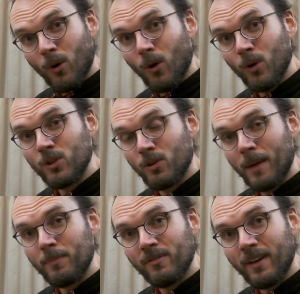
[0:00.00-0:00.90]
on your
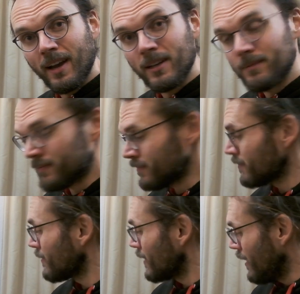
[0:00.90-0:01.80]
amplifier,
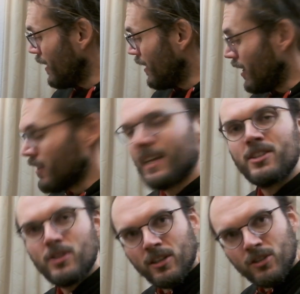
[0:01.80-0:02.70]

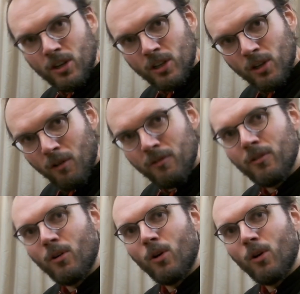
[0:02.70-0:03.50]
unless you can turn it off